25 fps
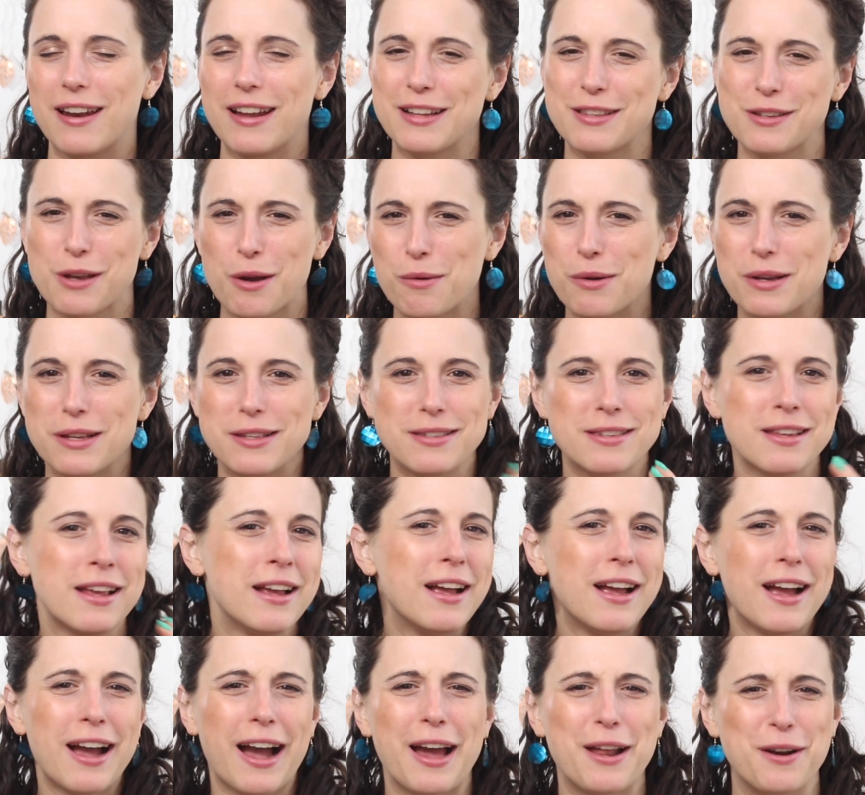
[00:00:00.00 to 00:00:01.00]
It's always,
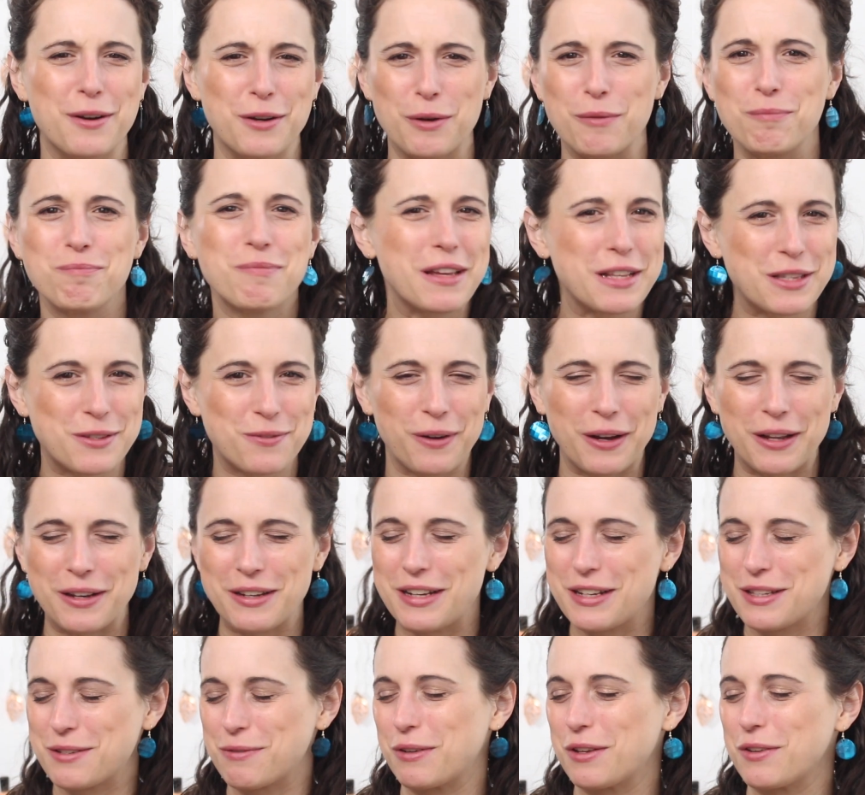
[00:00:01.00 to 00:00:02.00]
I don't know, it's fun.
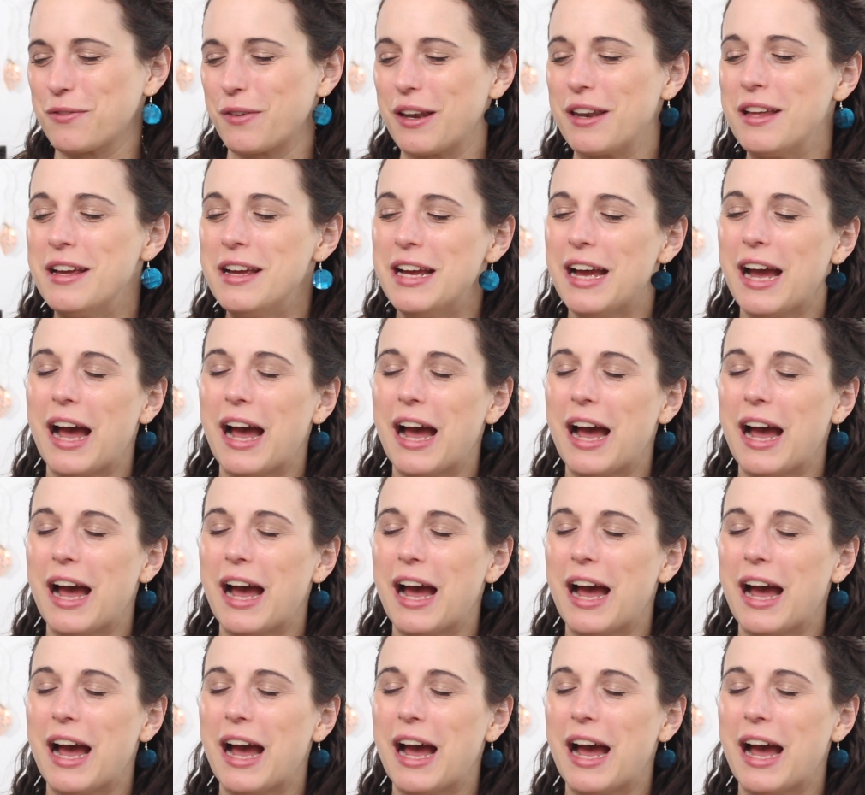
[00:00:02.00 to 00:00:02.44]
It's really fun.